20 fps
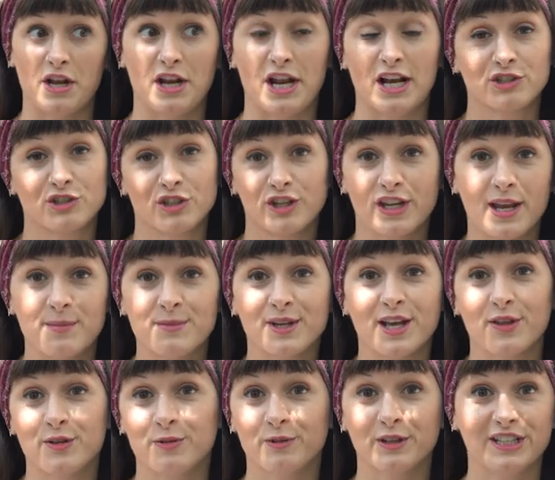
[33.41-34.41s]
it actually came
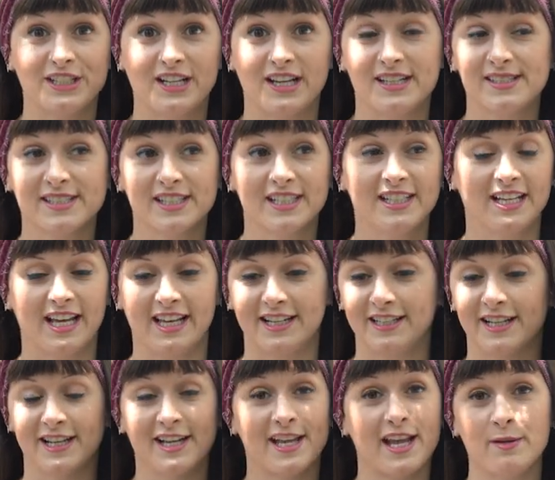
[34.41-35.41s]
together really nicely and
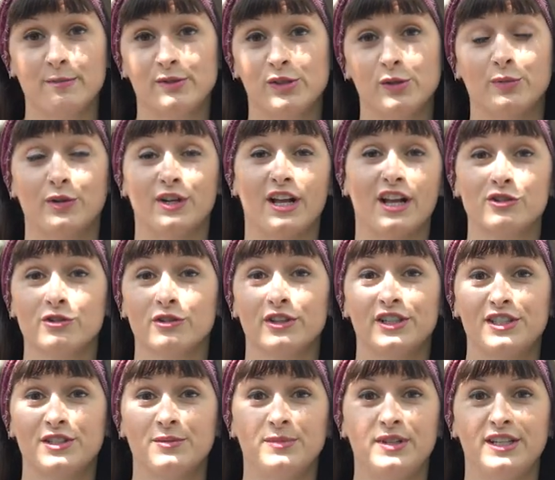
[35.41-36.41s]
editing came super
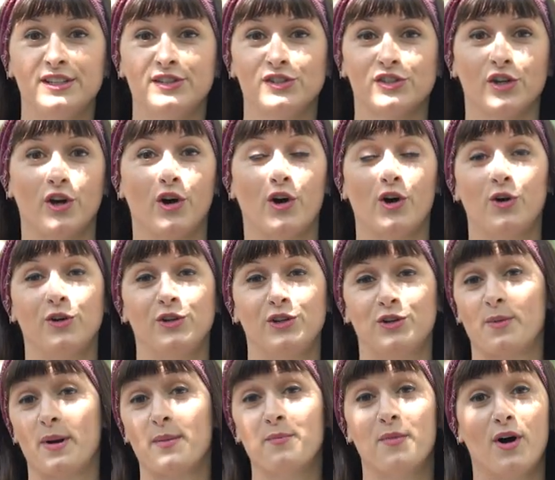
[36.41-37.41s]
naturally to me so you
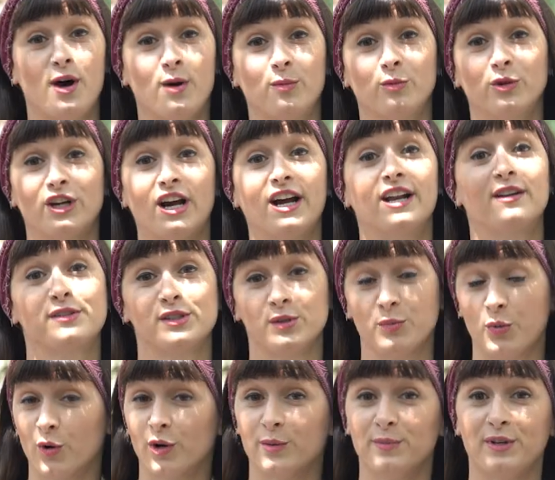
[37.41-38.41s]
know my mom would kind of
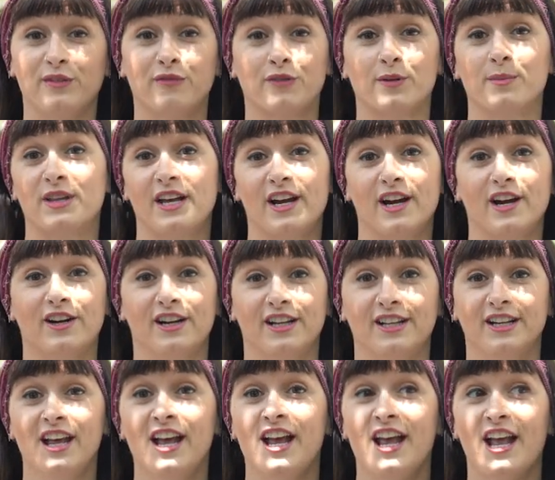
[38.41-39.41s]
support me from there
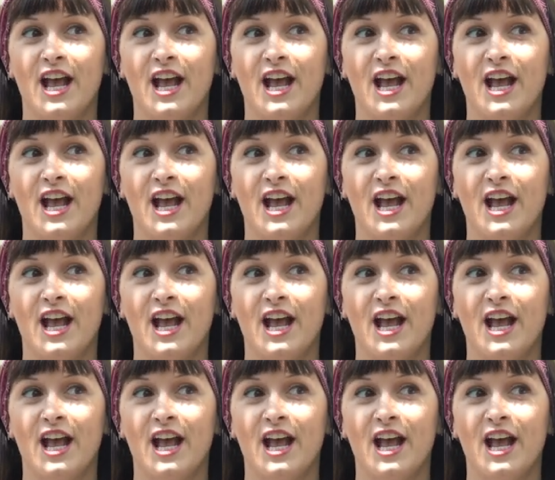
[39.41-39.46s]
and